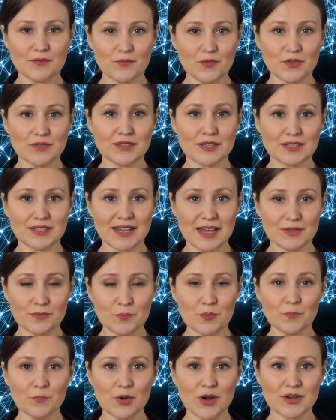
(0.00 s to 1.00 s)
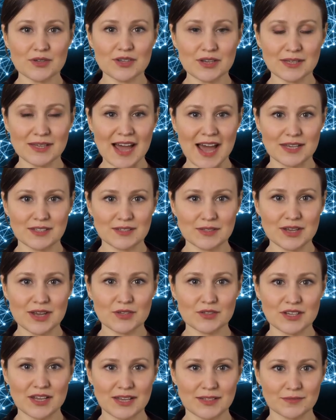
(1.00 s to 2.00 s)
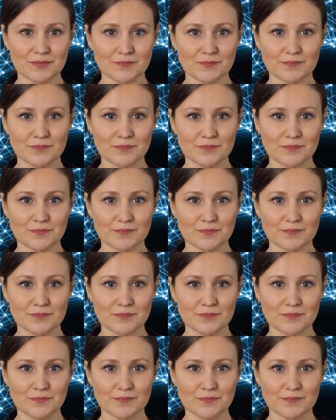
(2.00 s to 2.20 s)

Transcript: for successful project execution.